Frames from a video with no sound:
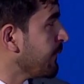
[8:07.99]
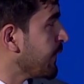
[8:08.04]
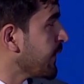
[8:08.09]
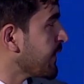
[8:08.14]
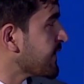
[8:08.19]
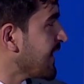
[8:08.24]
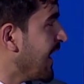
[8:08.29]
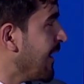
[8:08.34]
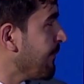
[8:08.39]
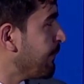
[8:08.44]
For
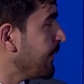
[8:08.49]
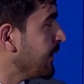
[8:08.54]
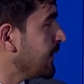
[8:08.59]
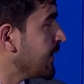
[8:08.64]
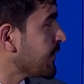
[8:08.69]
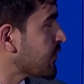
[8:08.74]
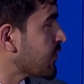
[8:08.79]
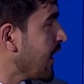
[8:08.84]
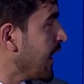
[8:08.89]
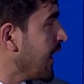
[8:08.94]
example,
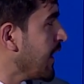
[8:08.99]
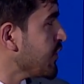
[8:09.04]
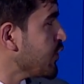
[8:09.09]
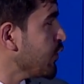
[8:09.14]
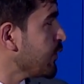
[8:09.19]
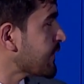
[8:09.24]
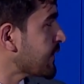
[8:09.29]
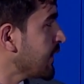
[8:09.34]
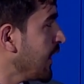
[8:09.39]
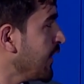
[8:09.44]
the change
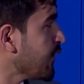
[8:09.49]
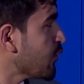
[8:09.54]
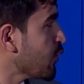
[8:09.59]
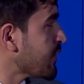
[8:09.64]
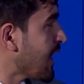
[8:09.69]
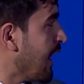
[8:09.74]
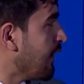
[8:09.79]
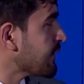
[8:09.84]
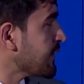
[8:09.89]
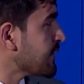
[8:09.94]
you see in
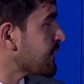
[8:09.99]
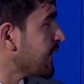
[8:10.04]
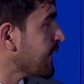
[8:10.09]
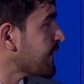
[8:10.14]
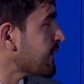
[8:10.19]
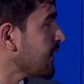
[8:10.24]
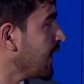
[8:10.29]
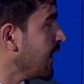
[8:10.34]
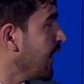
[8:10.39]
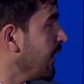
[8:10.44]

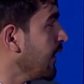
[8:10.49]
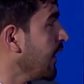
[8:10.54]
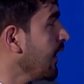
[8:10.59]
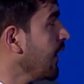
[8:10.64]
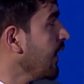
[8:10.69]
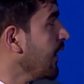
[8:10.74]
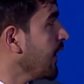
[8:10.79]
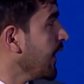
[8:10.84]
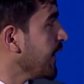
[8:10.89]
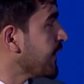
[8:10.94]
2016,
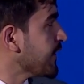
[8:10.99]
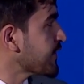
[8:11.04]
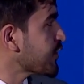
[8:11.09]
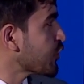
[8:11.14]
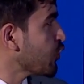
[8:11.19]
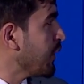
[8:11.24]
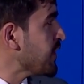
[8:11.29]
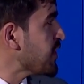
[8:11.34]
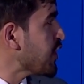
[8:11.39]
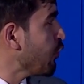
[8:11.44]
it is
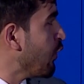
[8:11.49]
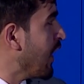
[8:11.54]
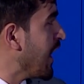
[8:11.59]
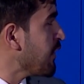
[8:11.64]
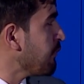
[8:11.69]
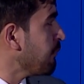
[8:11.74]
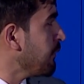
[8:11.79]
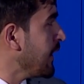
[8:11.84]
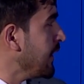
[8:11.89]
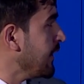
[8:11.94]

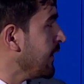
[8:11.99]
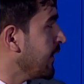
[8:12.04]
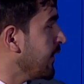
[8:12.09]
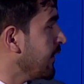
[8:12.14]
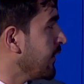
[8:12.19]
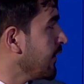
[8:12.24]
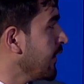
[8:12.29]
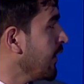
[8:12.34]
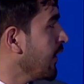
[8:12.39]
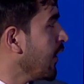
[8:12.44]
21
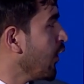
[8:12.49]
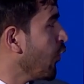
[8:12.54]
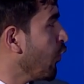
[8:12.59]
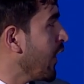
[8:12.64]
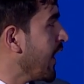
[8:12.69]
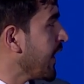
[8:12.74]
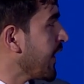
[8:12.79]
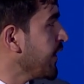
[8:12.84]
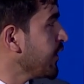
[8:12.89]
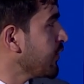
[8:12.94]
million,
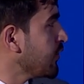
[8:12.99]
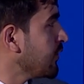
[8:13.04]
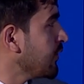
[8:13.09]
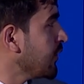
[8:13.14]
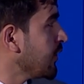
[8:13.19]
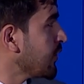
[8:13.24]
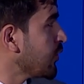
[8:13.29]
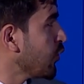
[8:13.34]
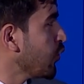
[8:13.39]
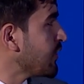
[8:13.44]
where in
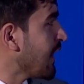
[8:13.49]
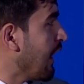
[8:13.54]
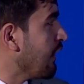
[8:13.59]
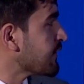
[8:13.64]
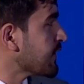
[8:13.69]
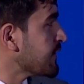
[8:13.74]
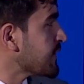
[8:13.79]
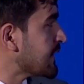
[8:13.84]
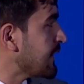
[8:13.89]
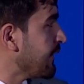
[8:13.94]

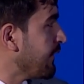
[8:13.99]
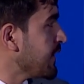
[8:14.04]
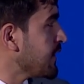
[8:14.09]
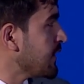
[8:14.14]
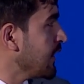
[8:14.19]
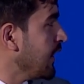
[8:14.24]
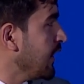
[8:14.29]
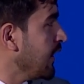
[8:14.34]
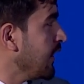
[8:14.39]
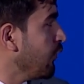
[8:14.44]

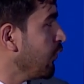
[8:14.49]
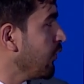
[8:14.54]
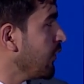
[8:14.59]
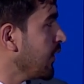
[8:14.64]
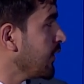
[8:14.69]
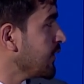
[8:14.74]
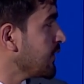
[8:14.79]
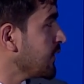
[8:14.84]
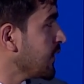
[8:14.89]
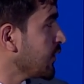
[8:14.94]
2017,
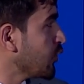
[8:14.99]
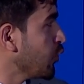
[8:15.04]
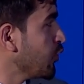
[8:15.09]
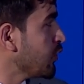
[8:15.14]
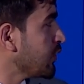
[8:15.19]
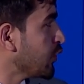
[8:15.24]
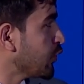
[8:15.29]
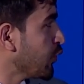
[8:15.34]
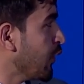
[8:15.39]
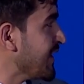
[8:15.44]

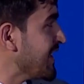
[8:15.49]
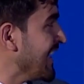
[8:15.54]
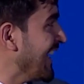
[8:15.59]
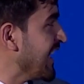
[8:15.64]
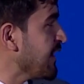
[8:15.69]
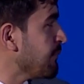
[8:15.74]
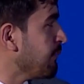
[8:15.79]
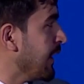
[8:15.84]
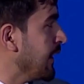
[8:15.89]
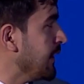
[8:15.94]

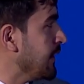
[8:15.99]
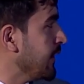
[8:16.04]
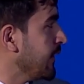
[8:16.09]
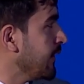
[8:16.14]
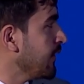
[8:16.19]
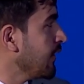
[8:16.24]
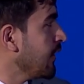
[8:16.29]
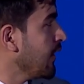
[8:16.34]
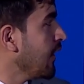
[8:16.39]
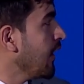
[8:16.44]
28 million,